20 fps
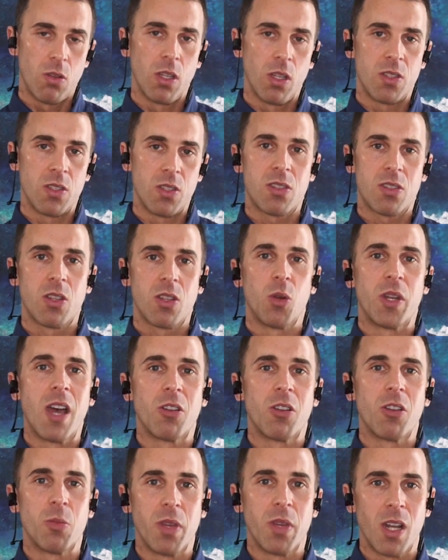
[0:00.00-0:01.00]
let's slow
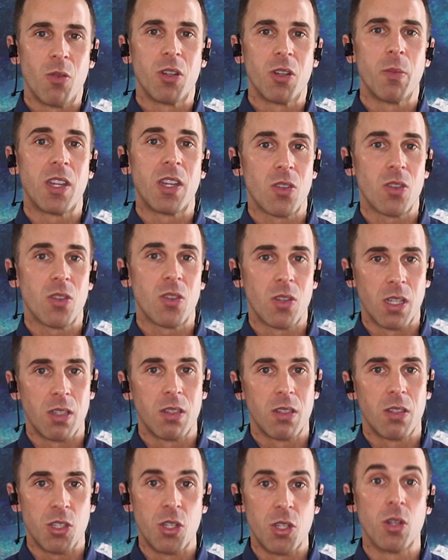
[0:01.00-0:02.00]
down a bit. I want to make sure
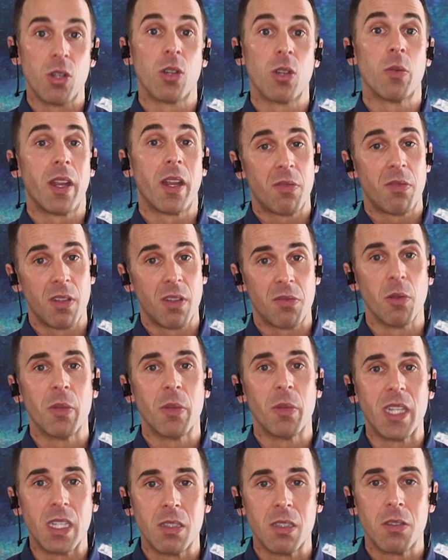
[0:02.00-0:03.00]
that you're a right fit for
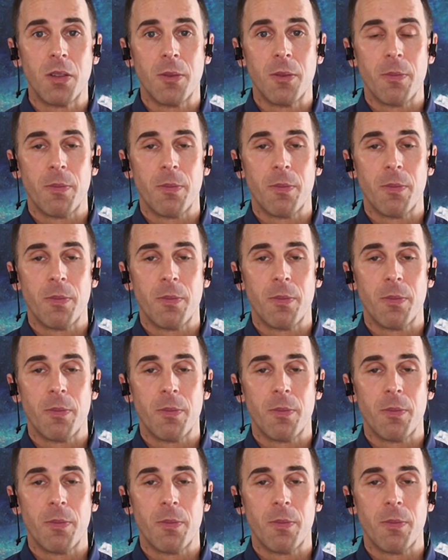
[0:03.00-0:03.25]
me.